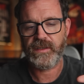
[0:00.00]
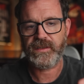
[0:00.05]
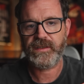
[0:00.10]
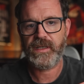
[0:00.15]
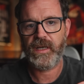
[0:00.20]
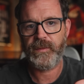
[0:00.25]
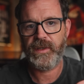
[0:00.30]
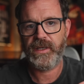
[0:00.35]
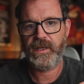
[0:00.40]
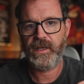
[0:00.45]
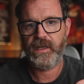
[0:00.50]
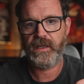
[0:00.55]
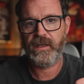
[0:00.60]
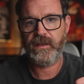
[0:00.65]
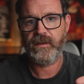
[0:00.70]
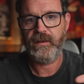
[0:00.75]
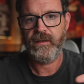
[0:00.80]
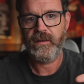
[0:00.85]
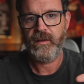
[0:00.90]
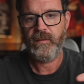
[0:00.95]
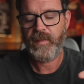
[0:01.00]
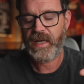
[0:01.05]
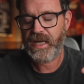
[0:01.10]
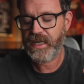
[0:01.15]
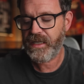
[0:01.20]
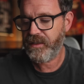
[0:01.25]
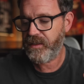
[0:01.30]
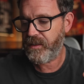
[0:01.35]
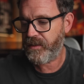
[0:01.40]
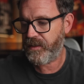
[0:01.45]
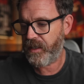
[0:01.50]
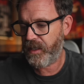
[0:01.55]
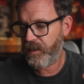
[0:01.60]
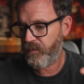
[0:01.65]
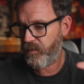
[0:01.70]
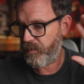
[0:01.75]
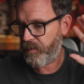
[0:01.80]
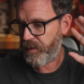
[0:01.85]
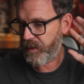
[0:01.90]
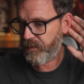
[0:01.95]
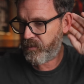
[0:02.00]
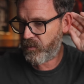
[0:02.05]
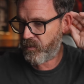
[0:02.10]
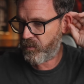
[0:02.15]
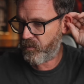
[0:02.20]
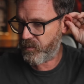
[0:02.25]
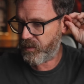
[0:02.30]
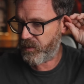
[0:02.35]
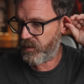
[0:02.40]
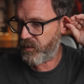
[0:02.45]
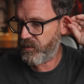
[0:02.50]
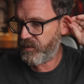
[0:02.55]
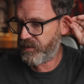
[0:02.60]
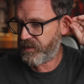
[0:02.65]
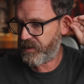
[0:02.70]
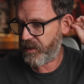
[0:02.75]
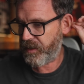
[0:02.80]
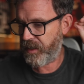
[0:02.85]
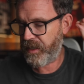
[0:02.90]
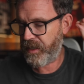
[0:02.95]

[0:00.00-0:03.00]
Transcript: that's coming in. Back in the day when people would lose their